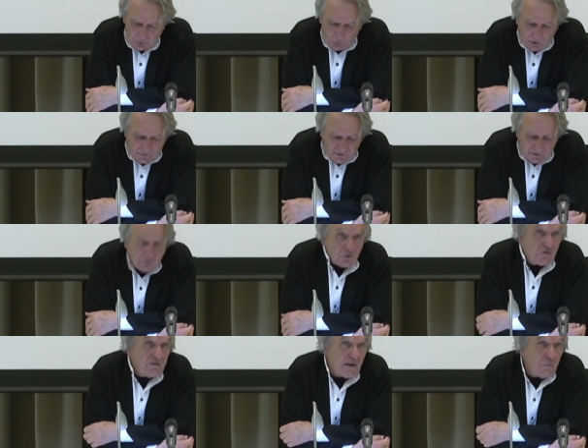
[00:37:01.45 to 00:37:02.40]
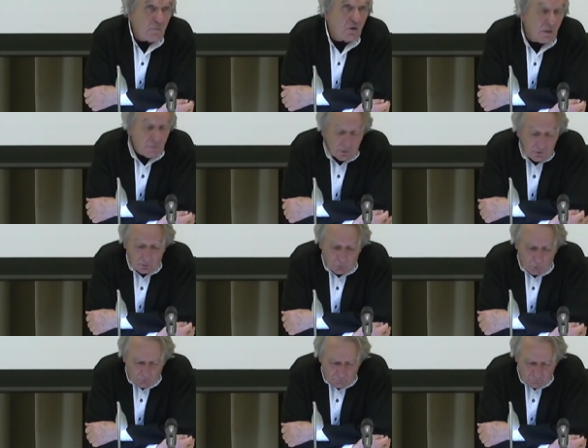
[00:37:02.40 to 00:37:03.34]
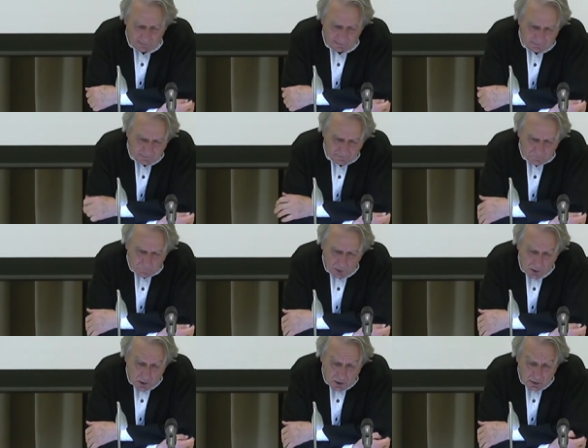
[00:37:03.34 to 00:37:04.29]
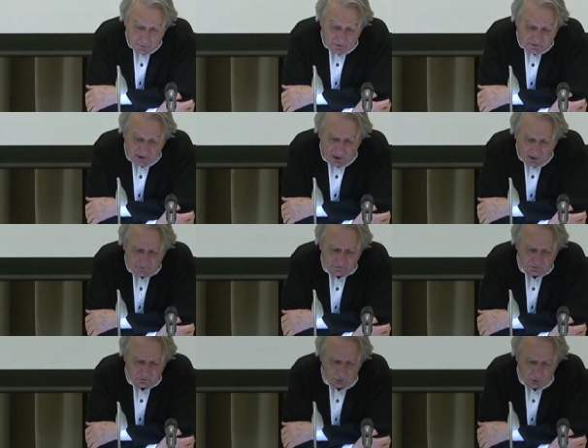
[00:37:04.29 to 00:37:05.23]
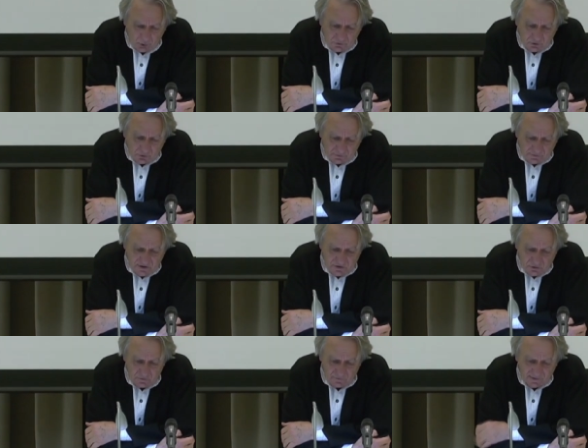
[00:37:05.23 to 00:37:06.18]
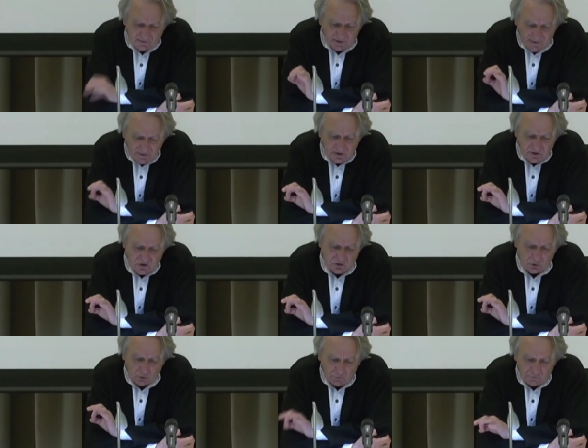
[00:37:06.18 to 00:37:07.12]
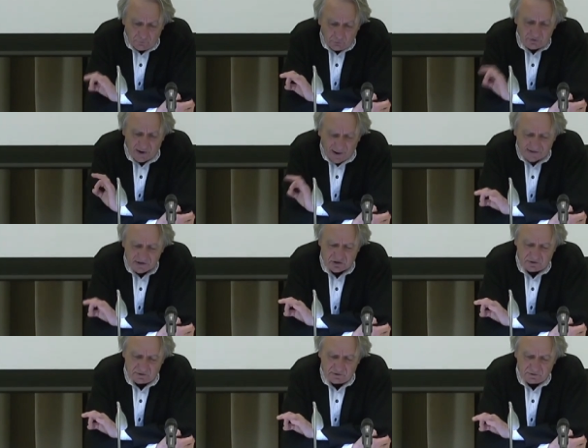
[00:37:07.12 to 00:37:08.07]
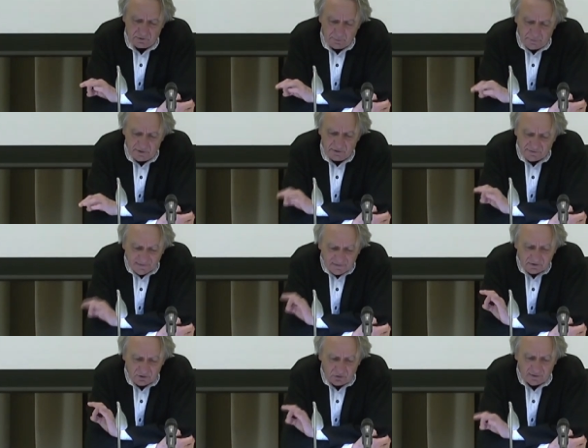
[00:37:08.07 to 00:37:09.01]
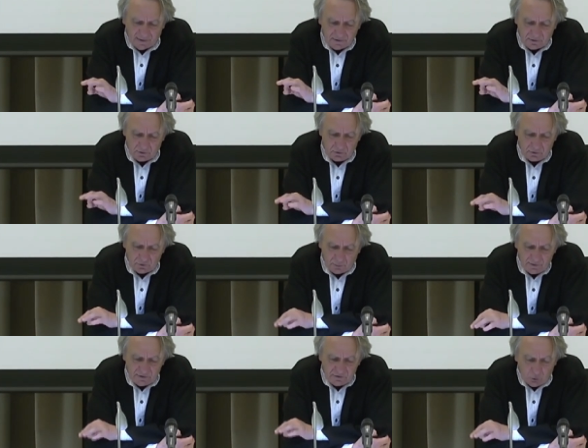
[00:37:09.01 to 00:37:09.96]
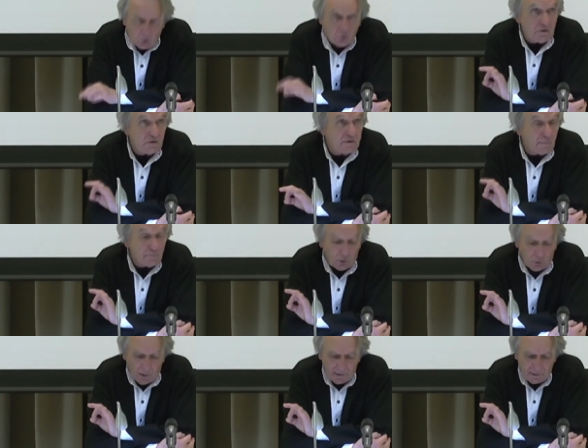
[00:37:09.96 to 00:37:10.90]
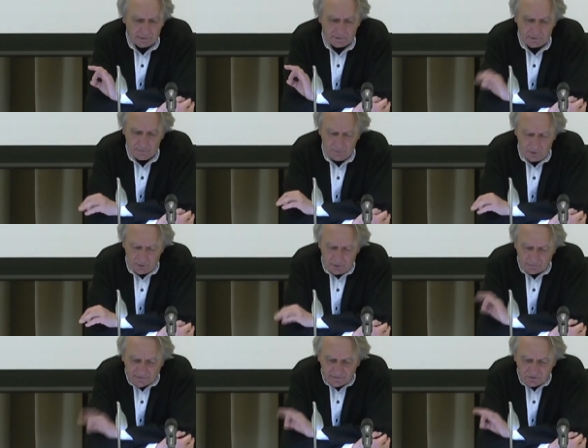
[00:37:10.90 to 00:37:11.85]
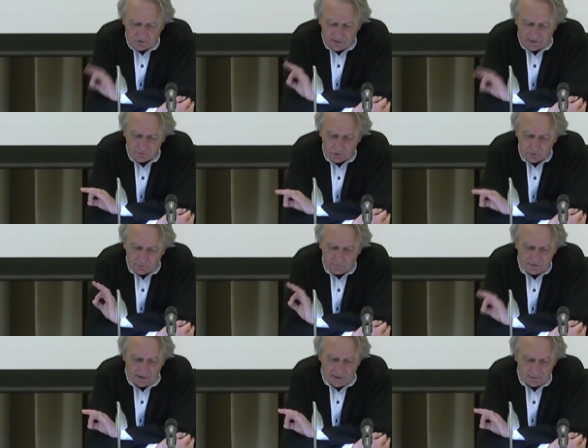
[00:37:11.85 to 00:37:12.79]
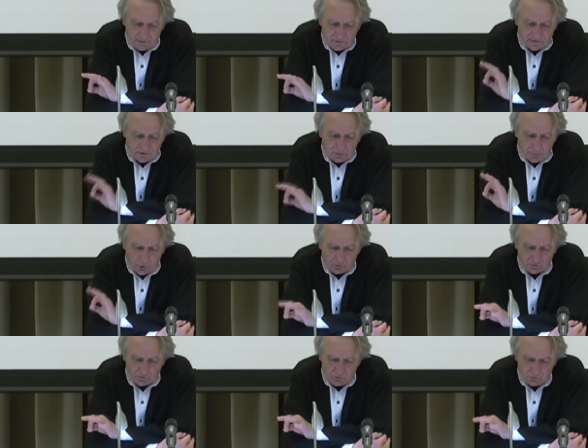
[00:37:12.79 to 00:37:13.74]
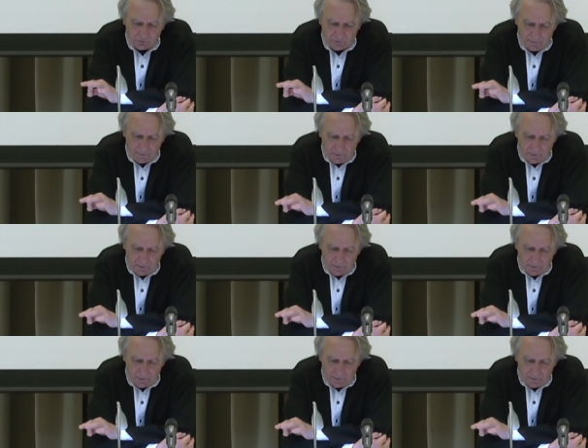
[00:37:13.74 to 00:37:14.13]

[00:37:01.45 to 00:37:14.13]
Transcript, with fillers: within the same common movement. But they are so unconditioned that each of those actions be disconnected from its own temporality, disconnected from the ends that it pursues,